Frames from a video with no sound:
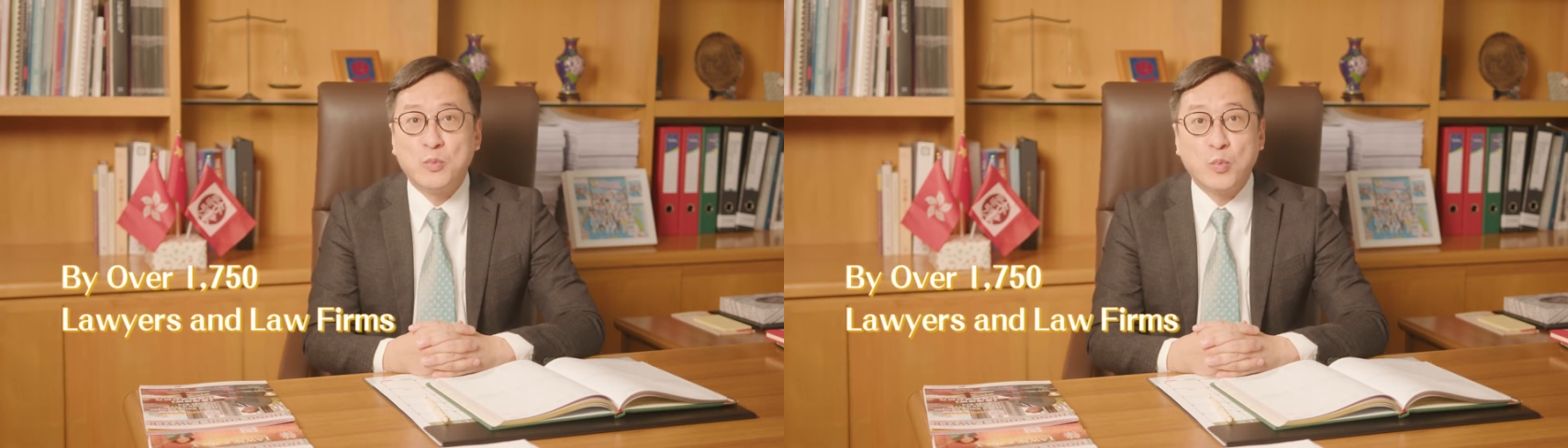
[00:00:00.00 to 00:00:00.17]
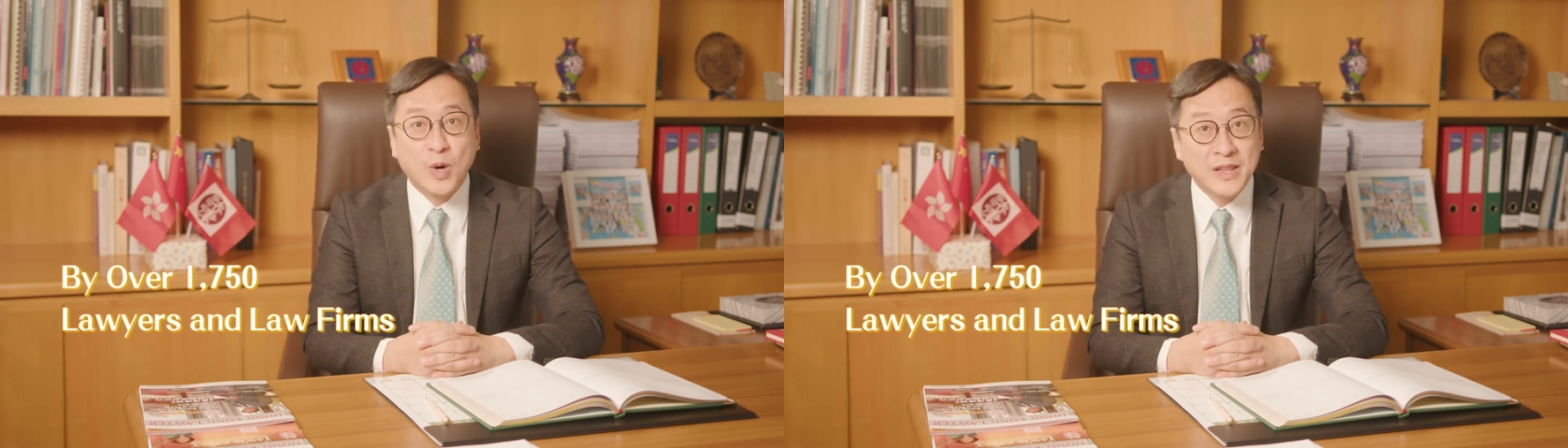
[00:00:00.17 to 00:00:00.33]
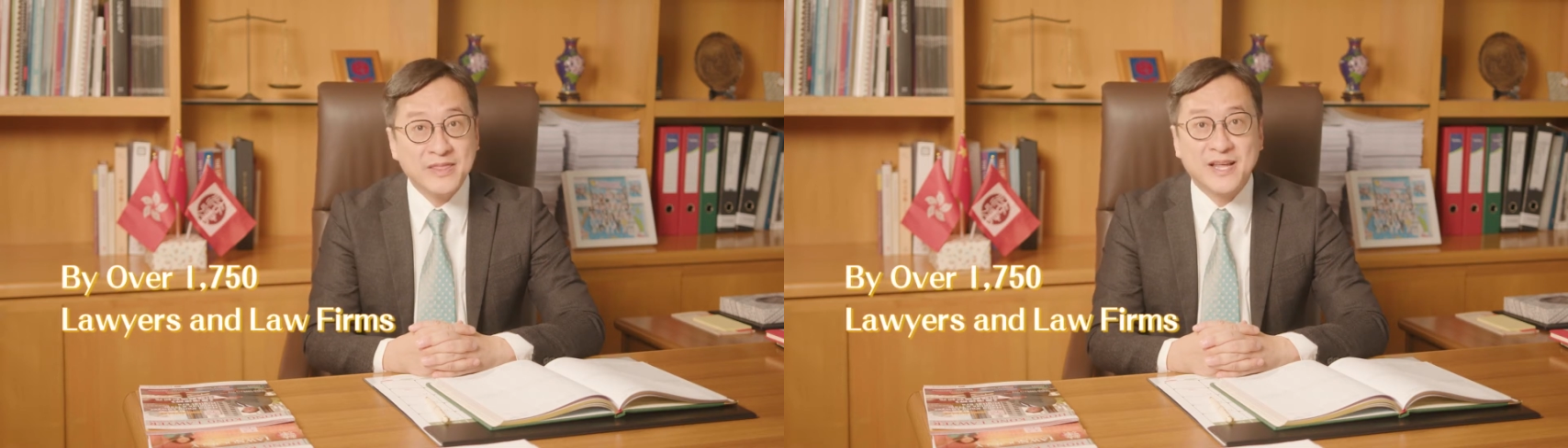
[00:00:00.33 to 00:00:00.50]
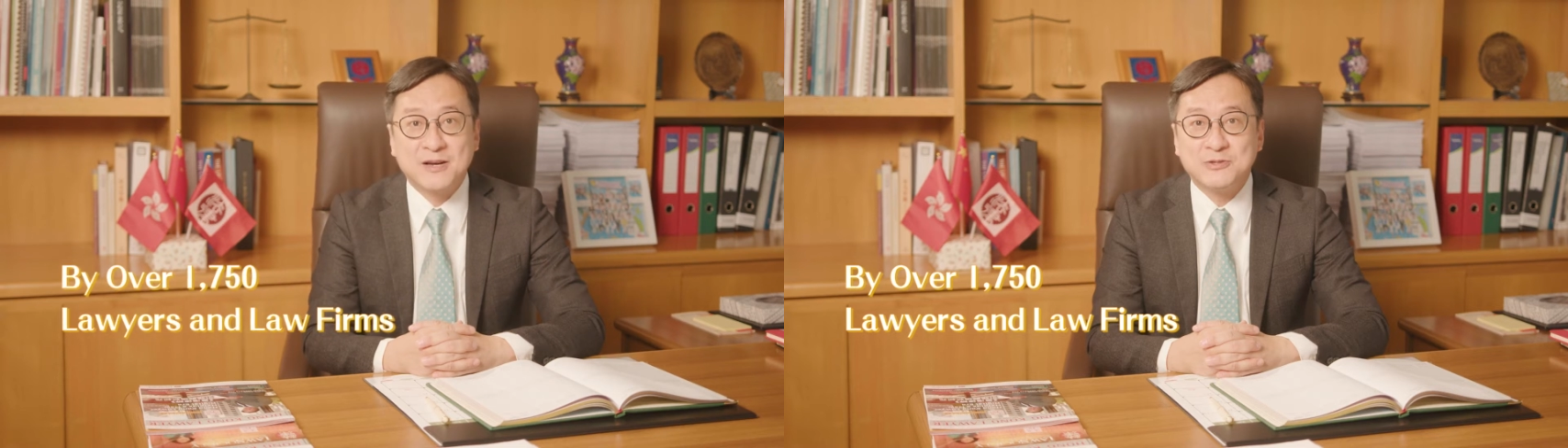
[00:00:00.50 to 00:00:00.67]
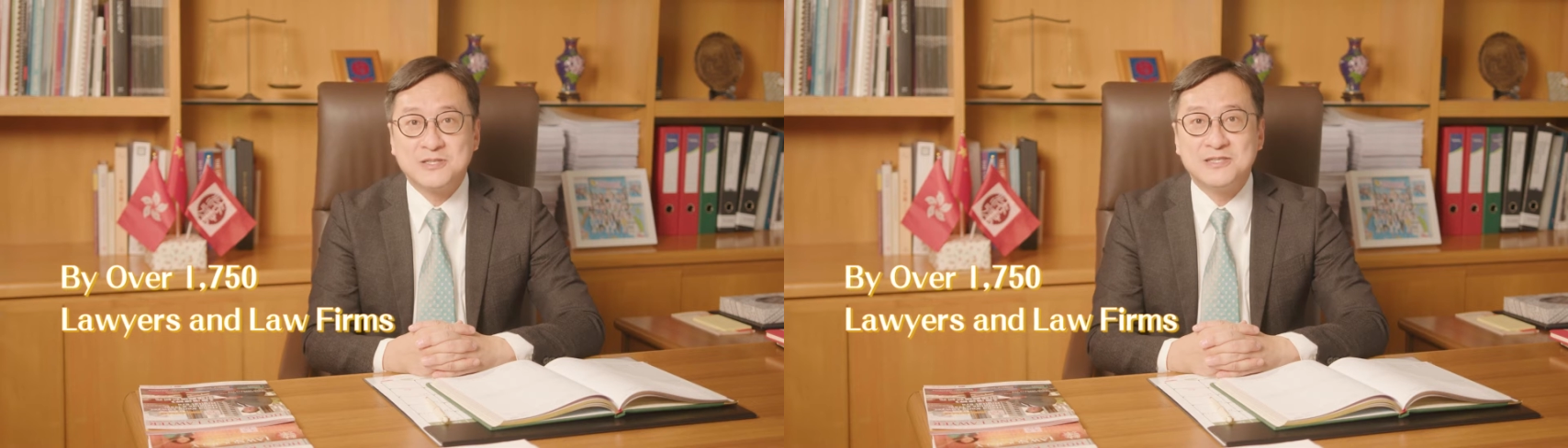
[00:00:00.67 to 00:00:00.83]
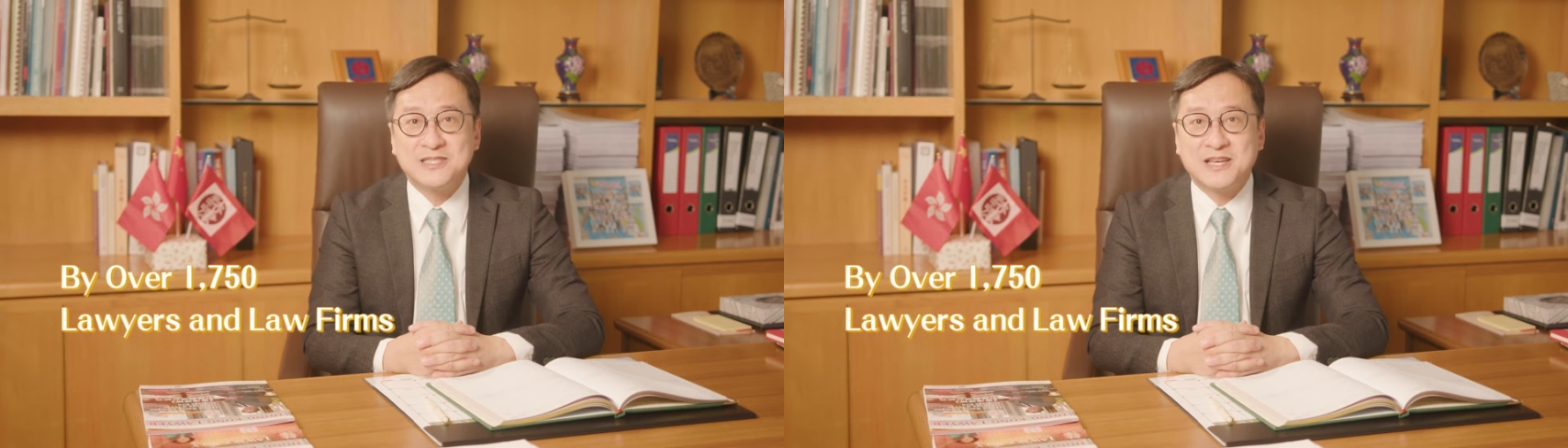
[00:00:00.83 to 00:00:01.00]

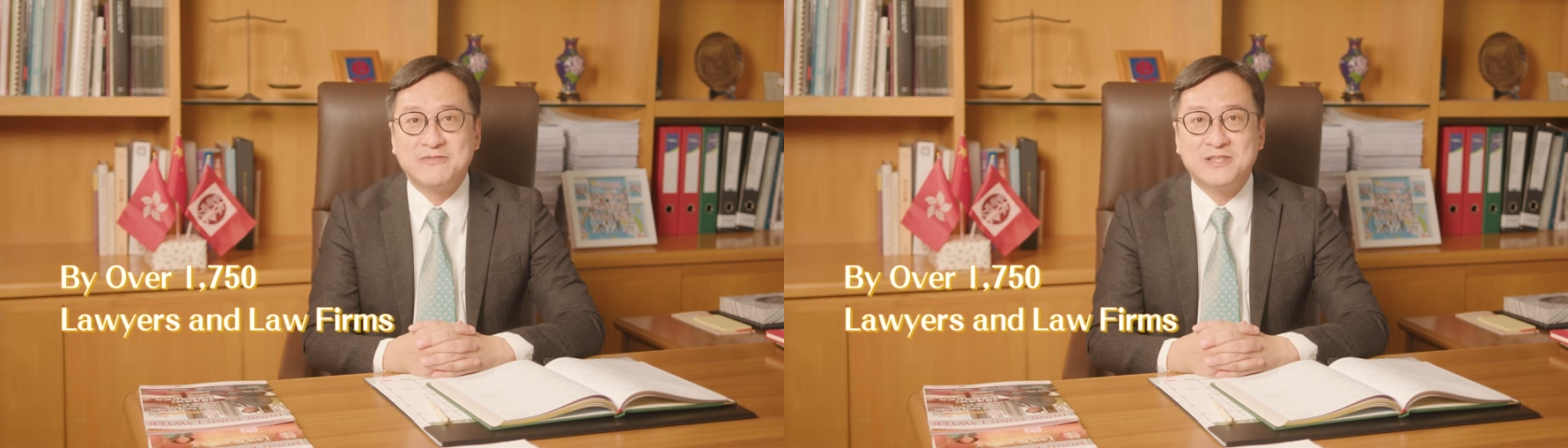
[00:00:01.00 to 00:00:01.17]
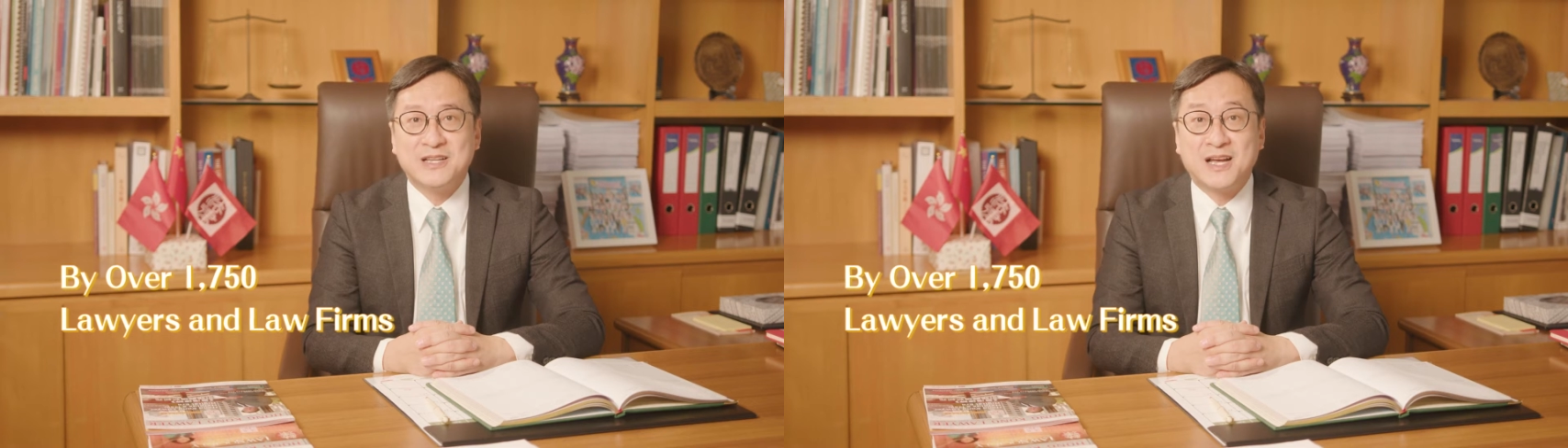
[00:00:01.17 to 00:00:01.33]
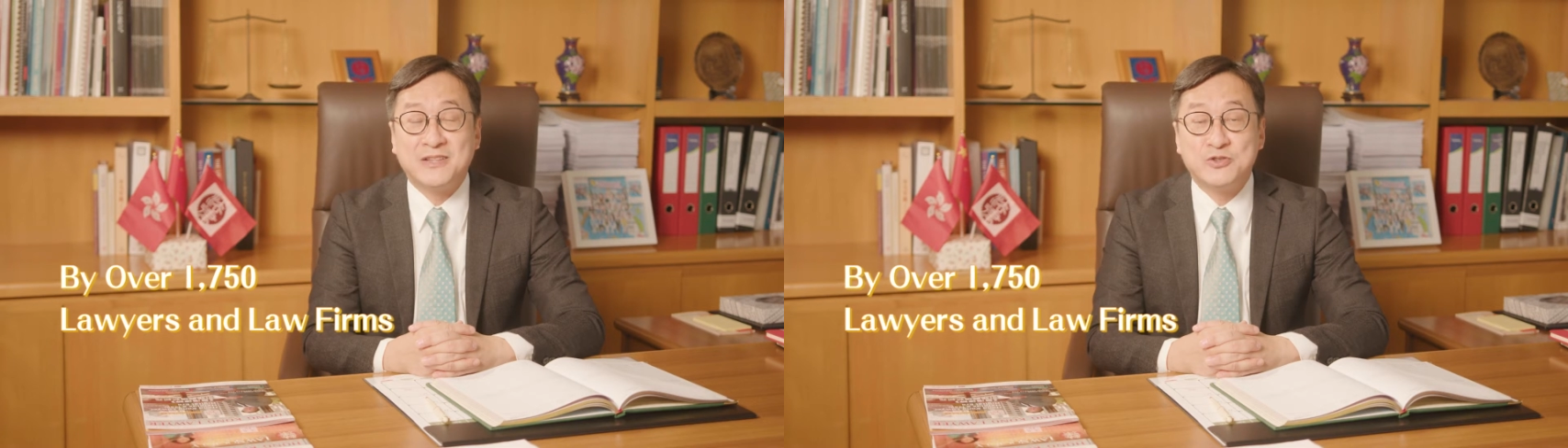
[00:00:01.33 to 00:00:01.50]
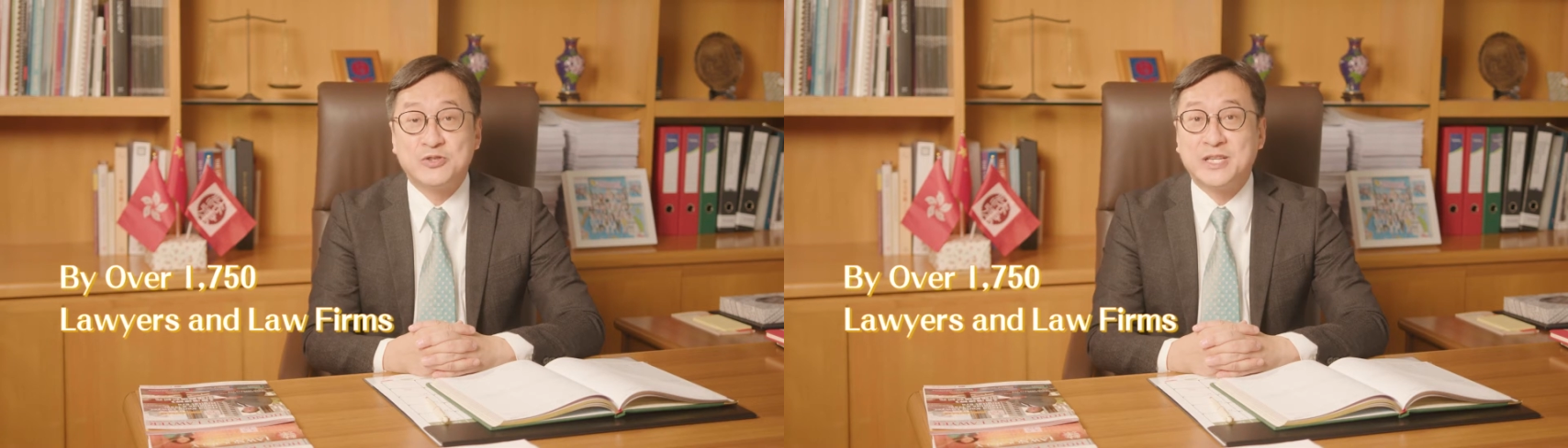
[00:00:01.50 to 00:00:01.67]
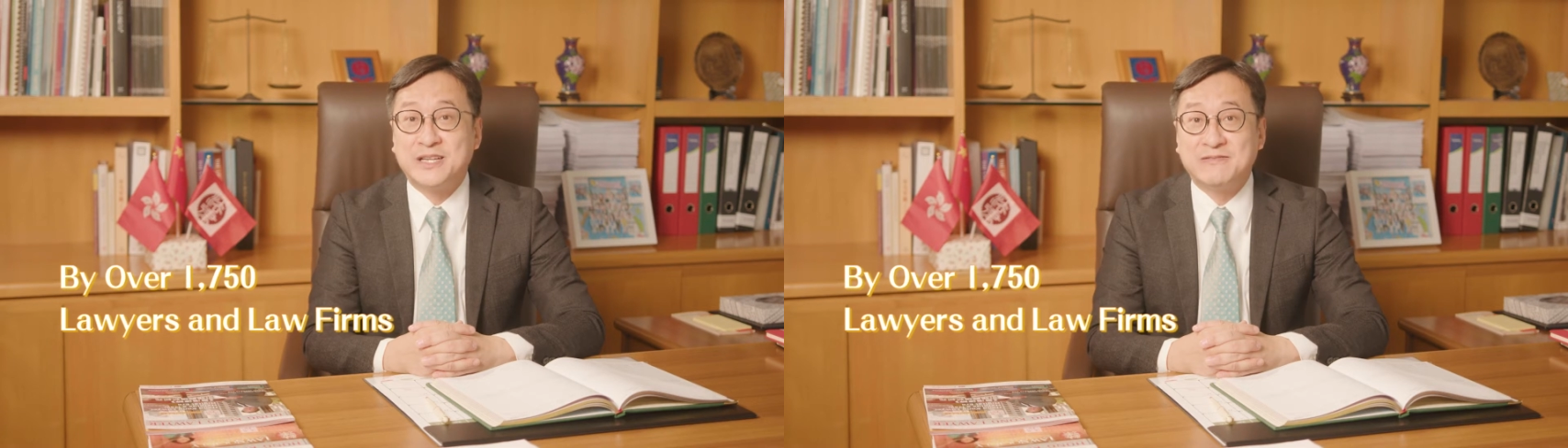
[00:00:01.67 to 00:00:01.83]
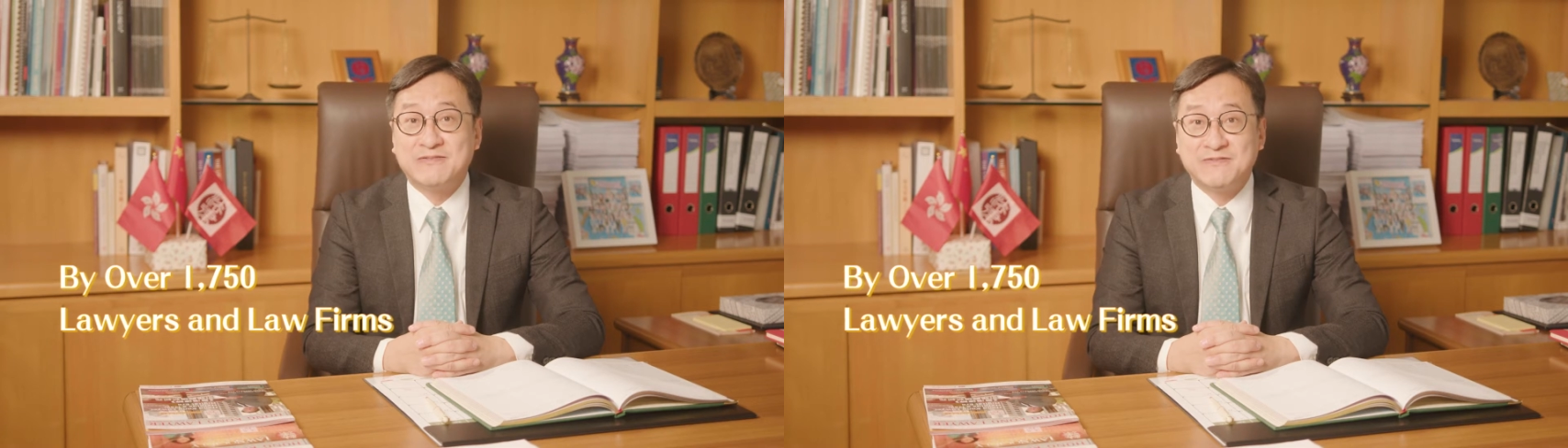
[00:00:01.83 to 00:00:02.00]

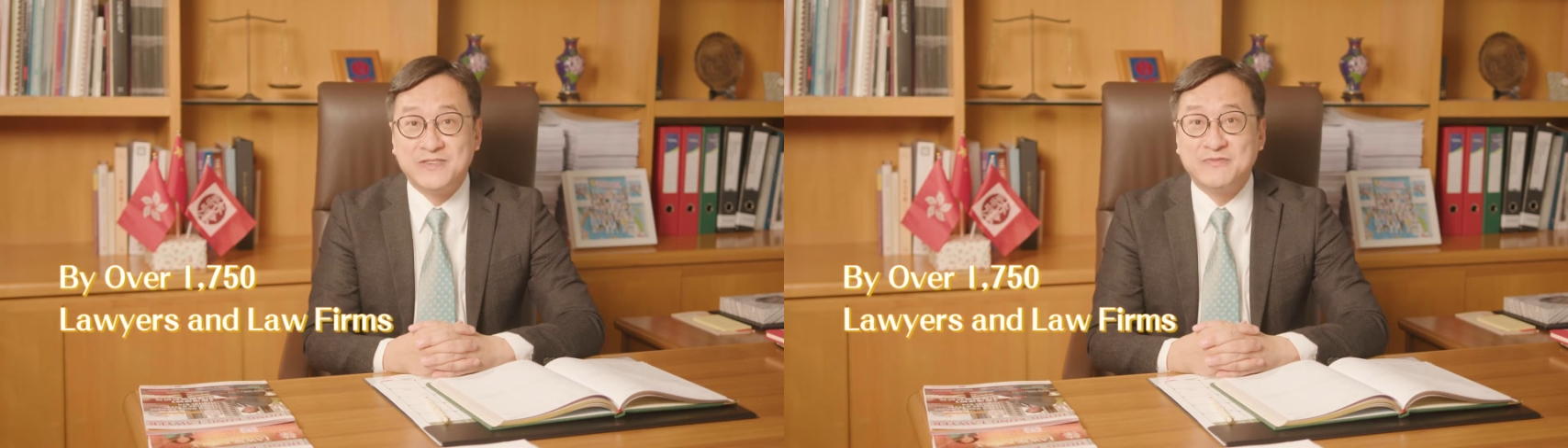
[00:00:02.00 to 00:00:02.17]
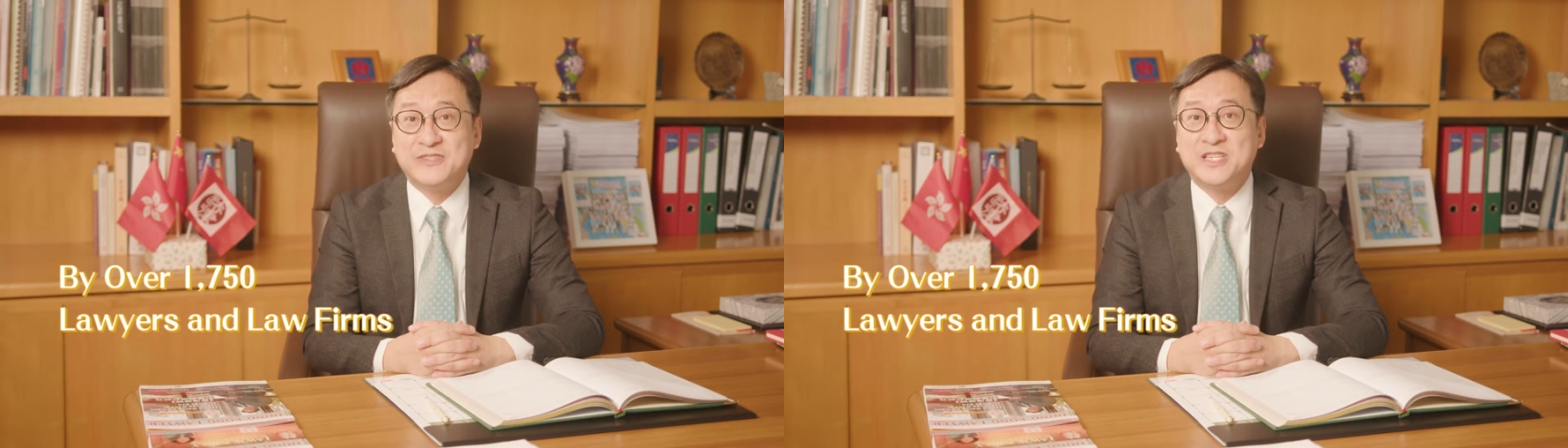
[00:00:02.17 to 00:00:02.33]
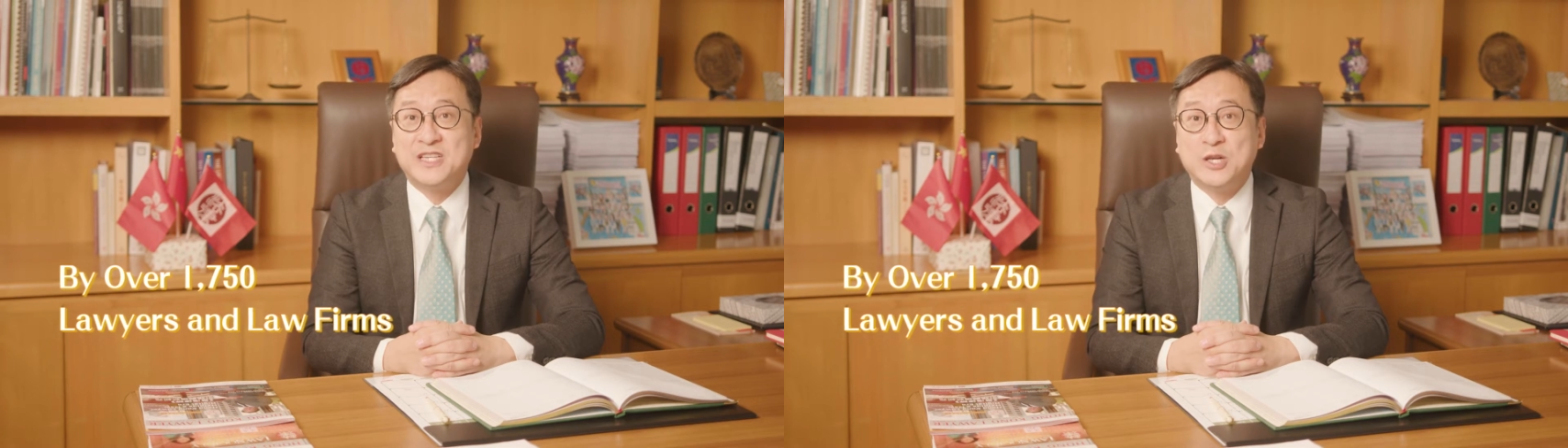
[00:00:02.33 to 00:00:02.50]
1,750